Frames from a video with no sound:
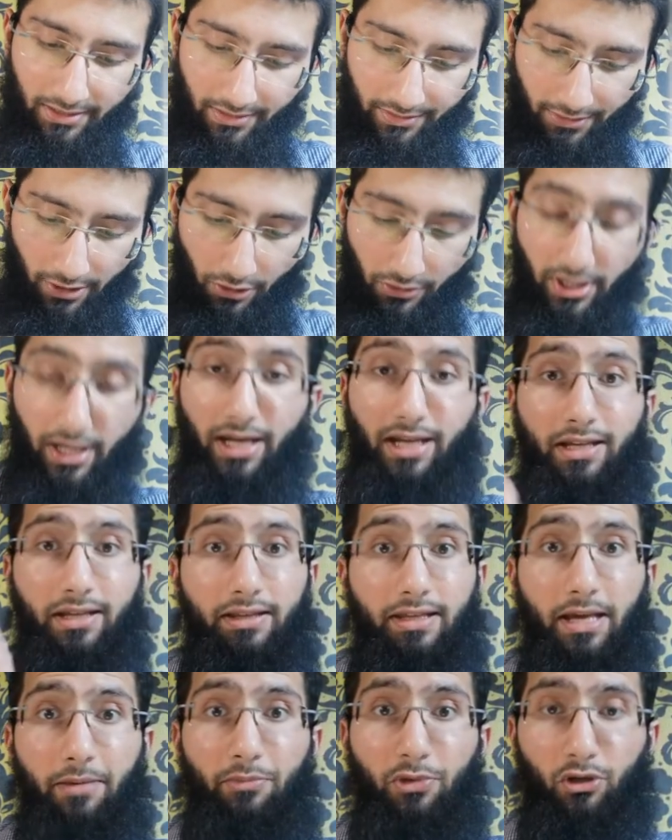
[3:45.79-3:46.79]
okay,
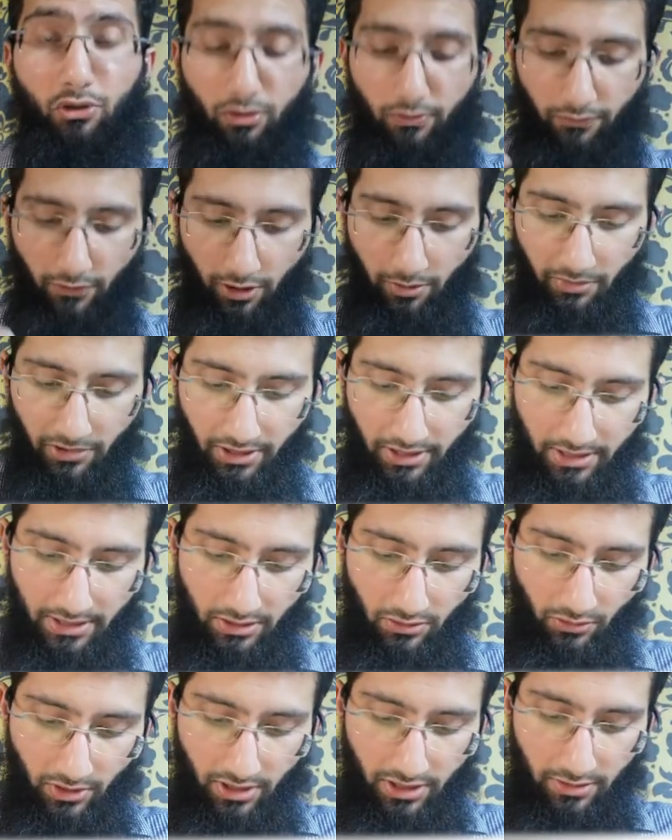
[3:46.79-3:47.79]
the empirical formula is
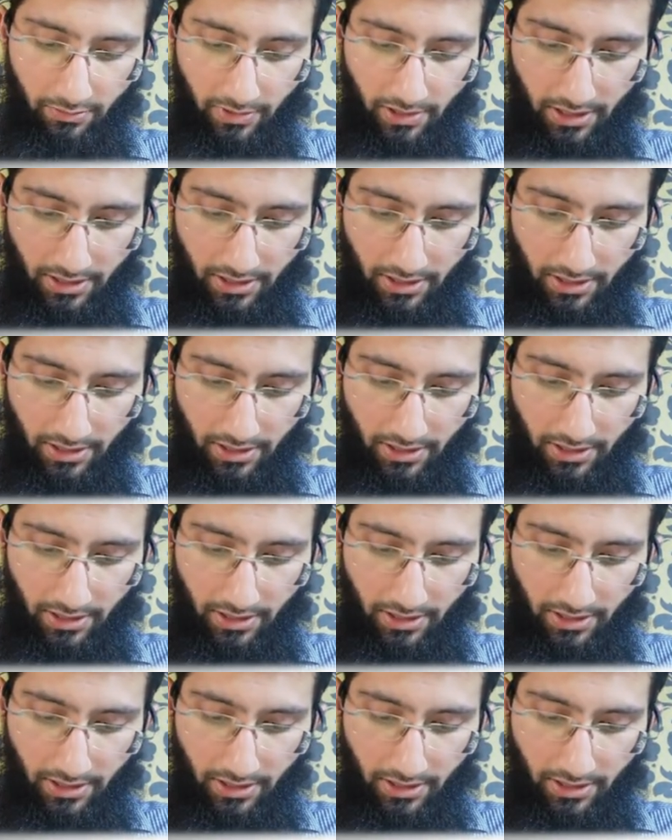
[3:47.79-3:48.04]
going to be